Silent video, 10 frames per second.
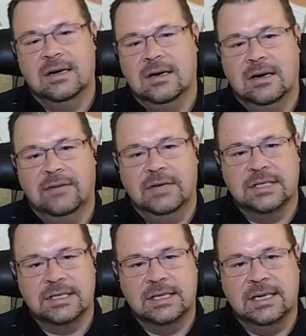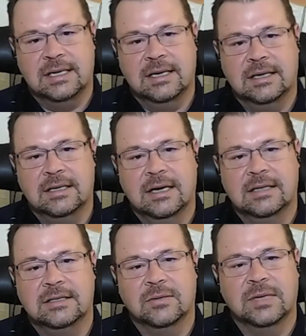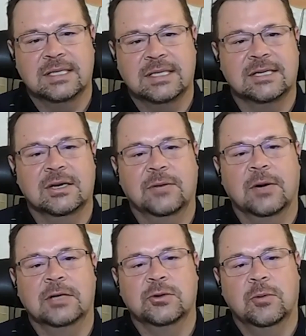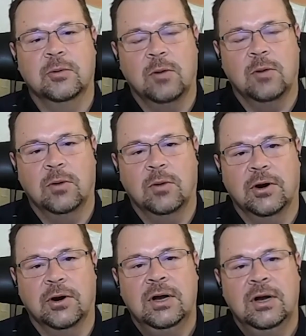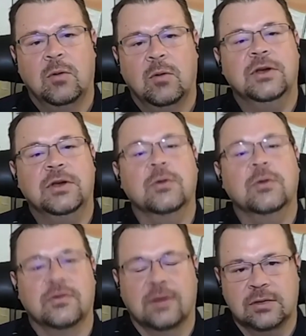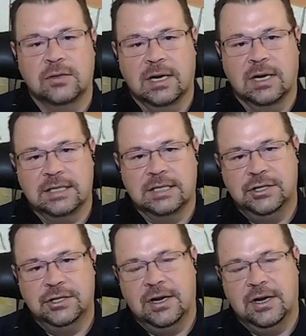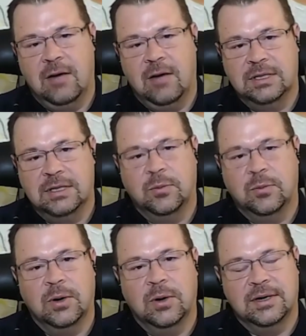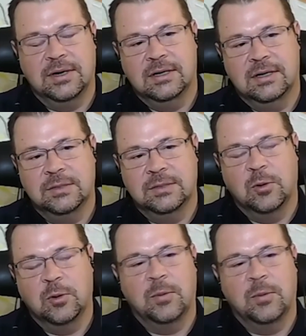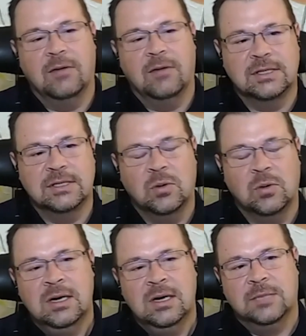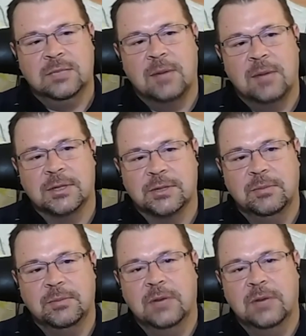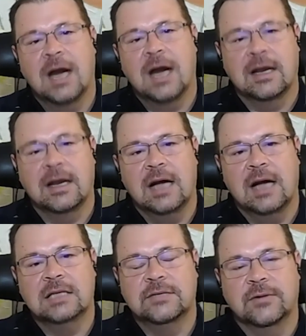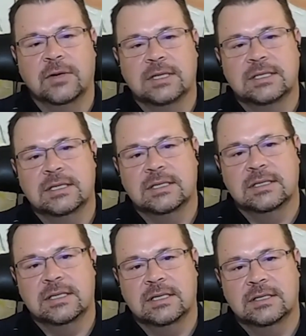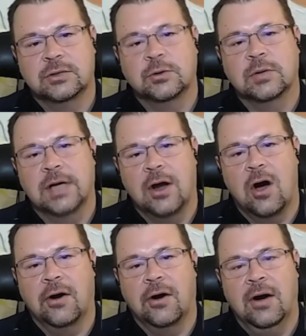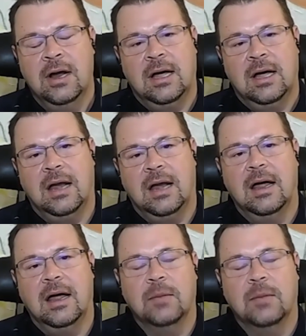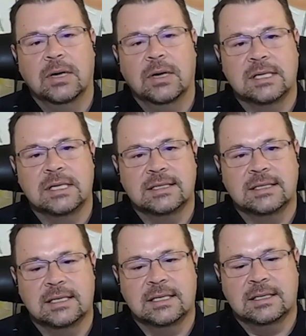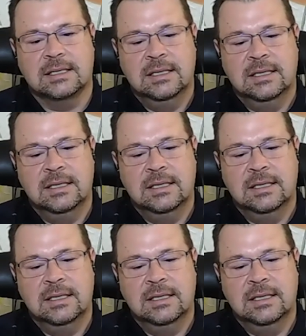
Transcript: obviously uh, don't necessarily ring true with what we're what we do as far as an organization and how we support uh, support the province. So to be able to be recognized for this is is truly an honor, and and it brings us. Uh,